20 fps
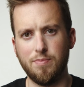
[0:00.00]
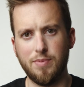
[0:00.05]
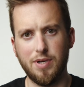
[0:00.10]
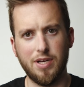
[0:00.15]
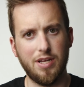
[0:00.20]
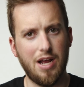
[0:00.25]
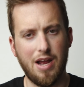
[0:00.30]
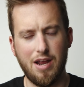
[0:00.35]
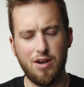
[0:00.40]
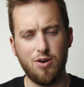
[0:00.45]

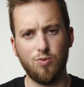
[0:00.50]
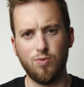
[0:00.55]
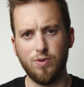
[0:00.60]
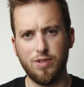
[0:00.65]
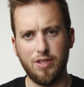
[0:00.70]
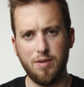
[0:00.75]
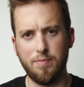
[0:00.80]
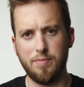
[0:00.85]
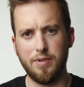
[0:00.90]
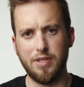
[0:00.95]
but I don't
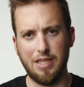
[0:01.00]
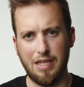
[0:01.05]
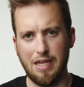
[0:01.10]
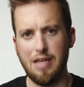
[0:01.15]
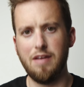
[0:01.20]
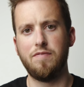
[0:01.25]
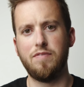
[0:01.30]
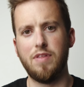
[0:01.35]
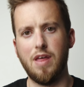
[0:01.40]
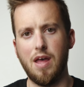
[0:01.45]
really
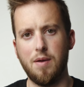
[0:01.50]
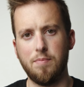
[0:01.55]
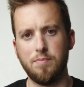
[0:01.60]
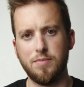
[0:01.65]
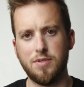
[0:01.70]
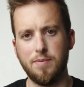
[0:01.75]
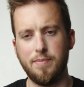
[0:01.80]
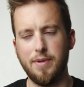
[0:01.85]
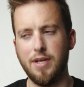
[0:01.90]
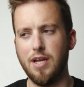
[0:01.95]
believe them
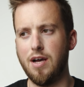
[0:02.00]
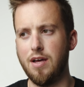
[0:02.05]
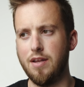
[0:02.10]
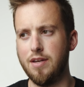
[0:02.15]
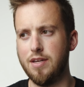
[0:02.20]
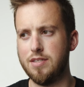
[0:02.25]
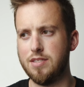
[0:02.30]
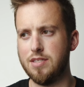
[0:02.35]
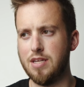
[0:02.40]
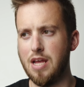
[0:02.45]
to be
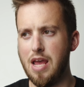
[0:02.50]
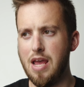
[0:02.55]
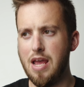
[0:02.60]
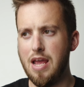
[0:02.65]
honest,